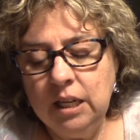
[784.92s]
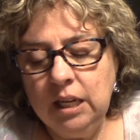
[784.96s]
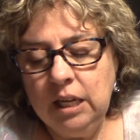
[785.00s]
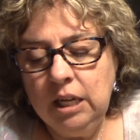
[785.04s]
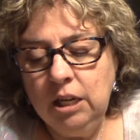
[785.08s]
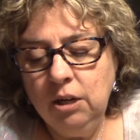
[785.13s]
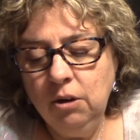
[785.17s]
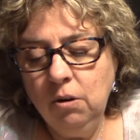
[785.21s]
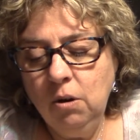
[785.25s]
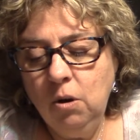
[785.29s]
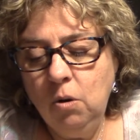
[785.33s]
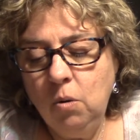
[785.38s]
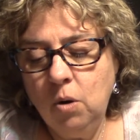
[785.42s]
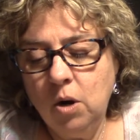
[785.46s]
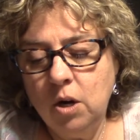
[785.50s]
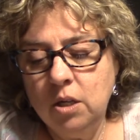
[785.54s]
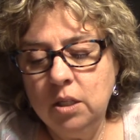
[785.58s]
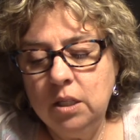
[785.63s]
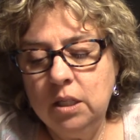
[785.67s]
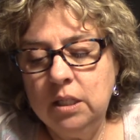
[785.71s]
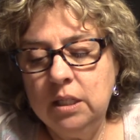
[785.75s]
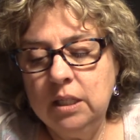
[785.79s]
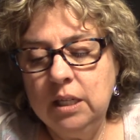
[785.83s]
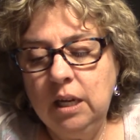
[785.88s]
a Hero
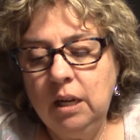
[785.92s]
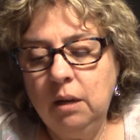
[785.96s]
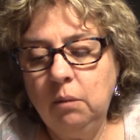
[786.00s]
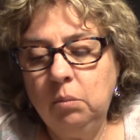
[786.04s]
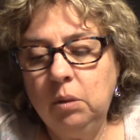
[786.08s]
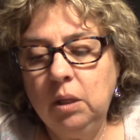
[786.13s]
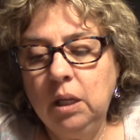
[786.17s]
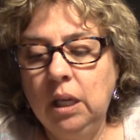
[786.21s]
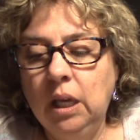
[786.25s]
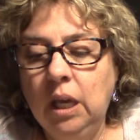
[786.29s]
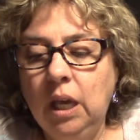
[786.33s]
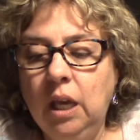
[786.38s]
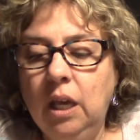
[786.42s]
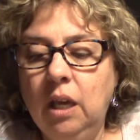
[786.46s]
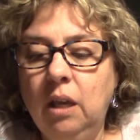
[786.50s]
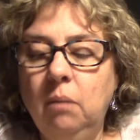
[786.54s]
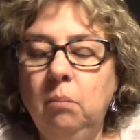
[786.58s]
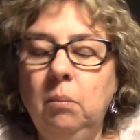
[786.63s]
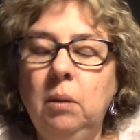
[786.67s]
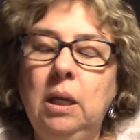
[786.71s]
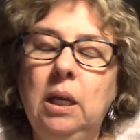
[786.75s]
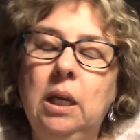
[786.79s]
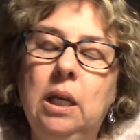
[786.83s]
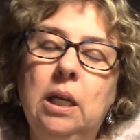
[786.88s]
Art stamp that
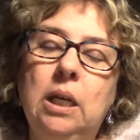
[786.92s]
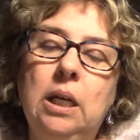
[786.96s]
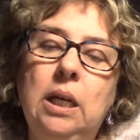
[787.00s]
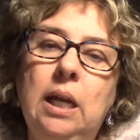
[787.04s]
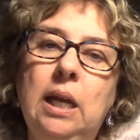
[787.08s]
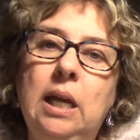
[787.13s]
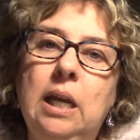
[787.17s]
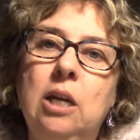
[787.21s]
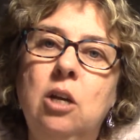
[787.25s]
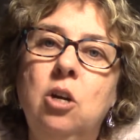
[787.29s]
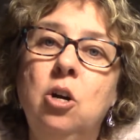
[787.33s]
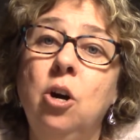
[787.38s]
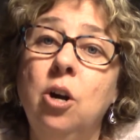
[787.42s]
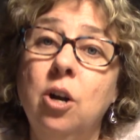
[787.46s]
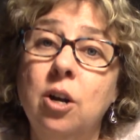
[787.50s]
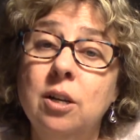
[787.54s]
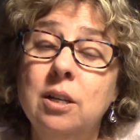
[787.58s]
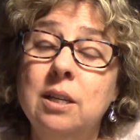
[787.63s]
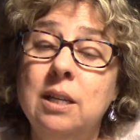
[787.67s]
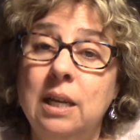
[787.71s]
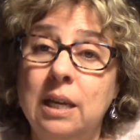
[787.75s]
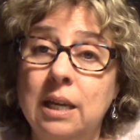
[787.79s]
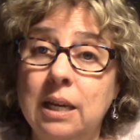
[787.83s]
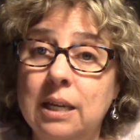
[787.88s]
came in a
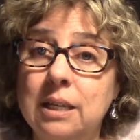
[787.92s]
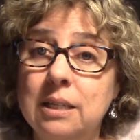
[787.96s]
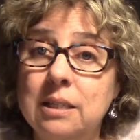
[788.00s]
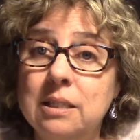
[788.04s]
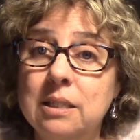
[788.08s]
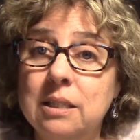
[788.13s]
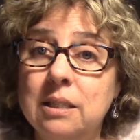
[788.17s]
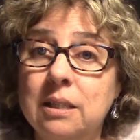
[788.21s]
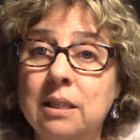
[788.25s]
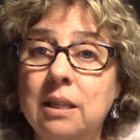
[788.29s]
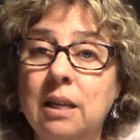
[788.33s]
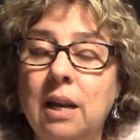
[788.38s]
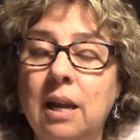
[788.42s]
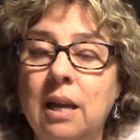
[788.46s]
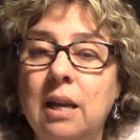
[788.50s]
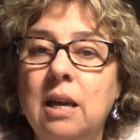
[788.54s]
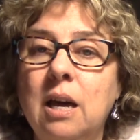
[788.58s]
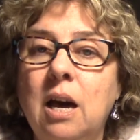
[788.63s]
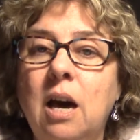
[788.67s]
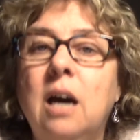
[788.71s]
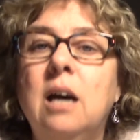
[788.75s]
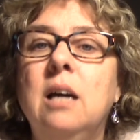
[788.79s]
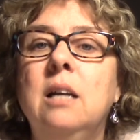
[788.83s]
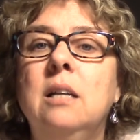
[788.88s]
card kit that I
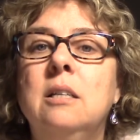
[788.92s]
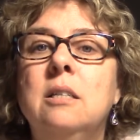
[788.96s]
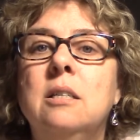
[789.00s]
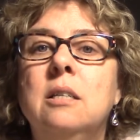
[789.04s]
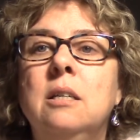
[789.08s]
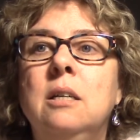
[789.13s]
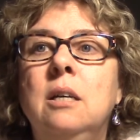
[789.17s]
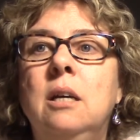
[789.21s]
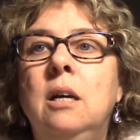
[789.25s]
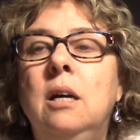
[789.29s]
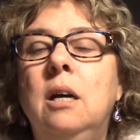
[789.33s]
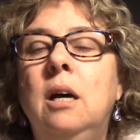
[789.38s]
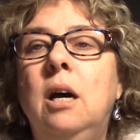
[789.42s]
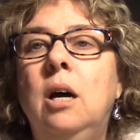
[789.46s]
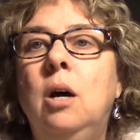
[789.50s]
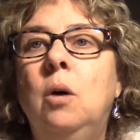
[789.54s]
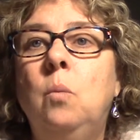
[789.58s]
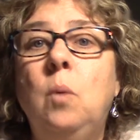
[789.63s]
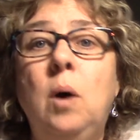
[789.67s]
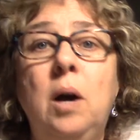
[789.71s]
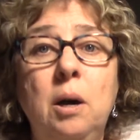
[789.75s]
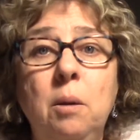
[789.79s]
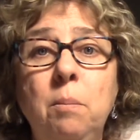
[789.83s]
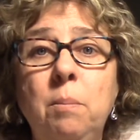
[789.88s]
got a
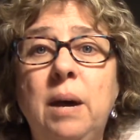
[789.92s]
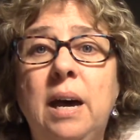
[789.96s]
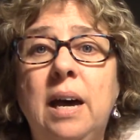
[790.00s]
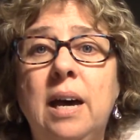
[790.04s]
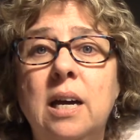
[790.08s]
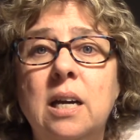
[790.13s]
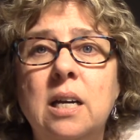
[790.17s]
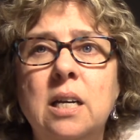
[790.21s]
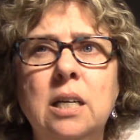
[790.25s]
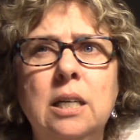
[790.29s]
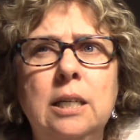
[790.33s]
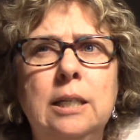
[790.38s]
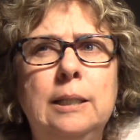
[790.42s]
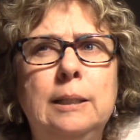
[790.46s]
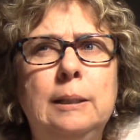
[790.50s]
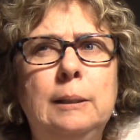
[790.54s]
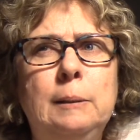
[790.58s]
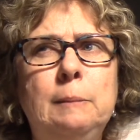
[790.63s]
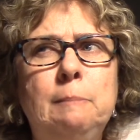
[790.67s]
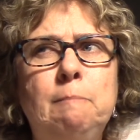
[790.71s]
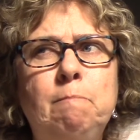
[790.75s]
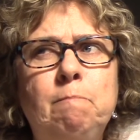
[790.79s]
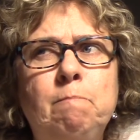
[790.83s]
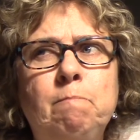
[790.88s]
while back.
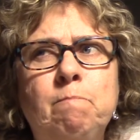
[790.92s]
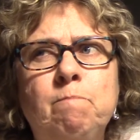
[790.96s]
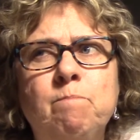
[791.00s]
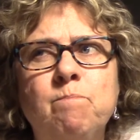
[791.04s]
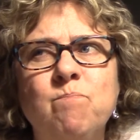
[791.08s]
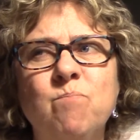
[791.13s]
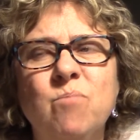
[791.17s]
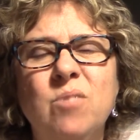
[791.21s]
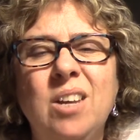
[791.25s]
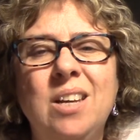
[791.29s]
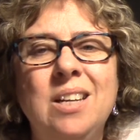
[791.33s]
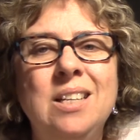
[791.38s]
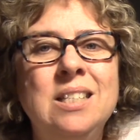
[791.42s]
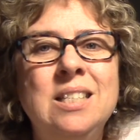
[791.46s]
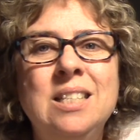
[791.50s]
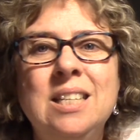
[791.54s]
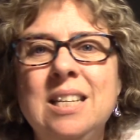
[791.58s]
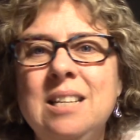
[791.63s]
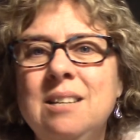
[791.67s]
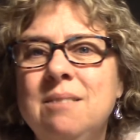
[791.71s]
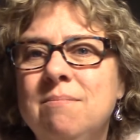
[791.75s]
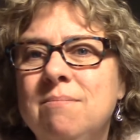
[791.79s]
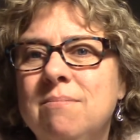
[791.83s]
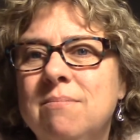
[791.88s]
I'd
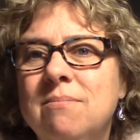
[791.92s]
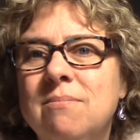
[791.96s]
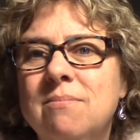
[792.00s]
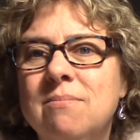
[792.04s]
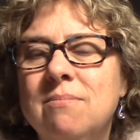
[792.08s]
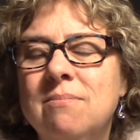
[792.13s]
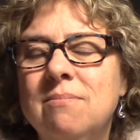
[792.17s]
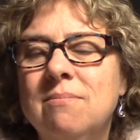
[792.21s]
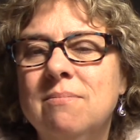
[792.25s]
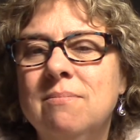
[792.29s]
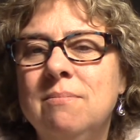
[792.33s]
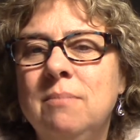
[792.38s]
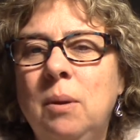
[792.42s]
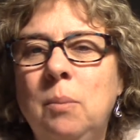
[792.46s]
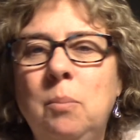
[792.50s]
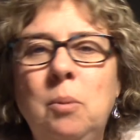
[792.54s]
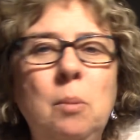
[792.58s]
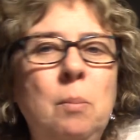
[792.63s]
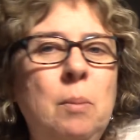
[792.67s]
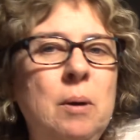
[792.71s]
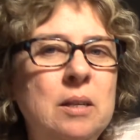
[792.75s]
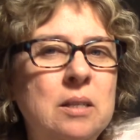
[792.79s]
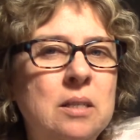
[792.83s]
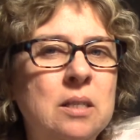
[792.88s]
say maybe
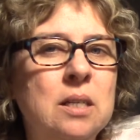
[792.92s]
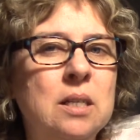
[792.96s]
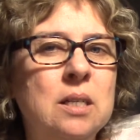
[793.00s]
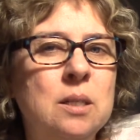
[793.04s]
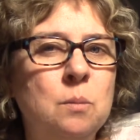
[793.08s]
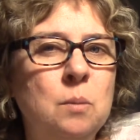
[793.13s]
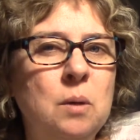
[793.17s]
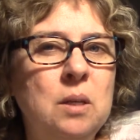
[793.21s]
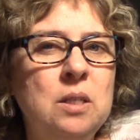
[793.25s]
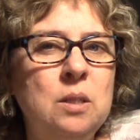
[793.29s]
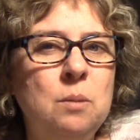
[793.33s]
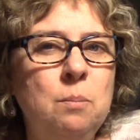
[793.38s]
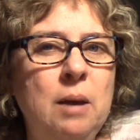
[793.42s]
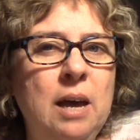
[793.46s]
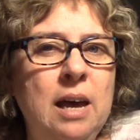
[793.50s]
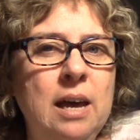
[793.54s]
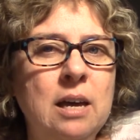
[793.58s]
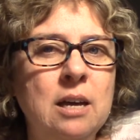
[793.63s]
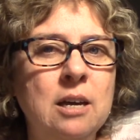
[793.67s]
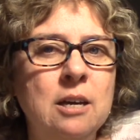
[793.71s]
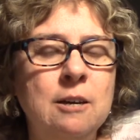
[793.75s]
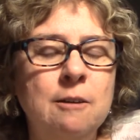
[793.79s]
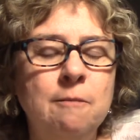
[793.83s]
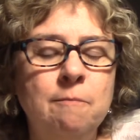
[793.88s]
about 6 months
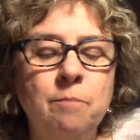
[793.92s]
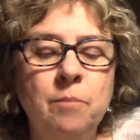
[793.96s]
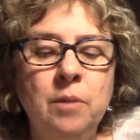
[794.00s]
back.